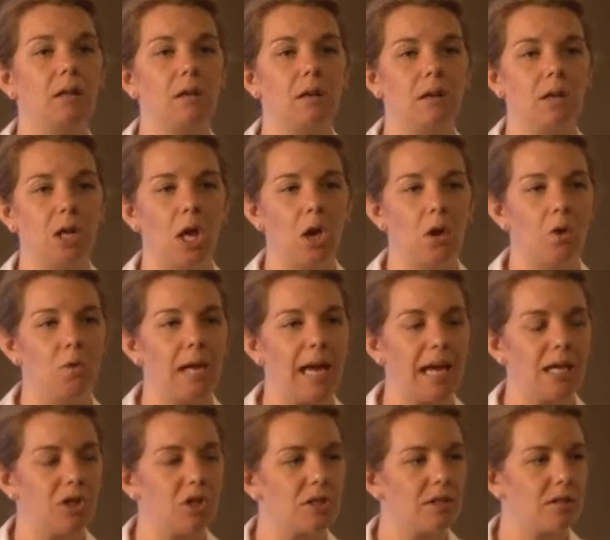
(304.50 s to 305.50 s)
the toe
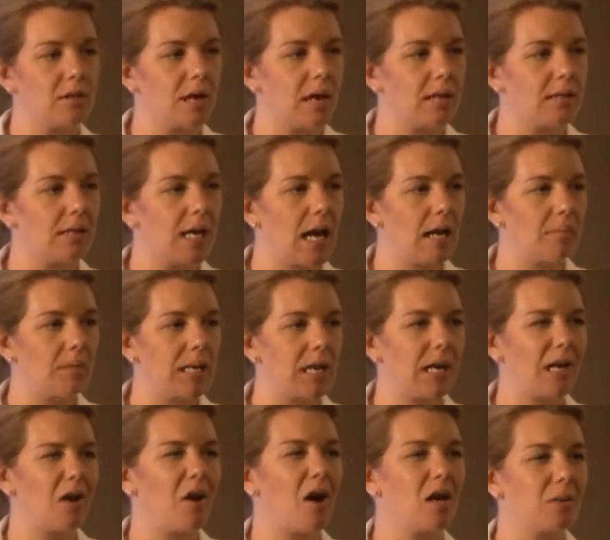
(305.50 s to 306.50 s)
catches a lot of times and
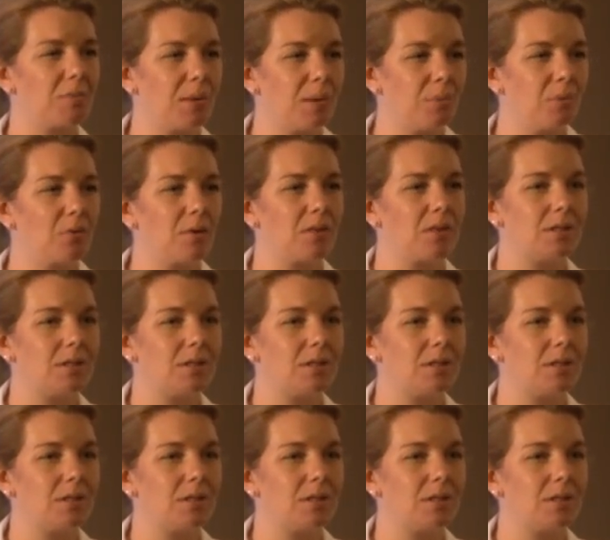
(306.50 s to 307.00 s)
can cause people to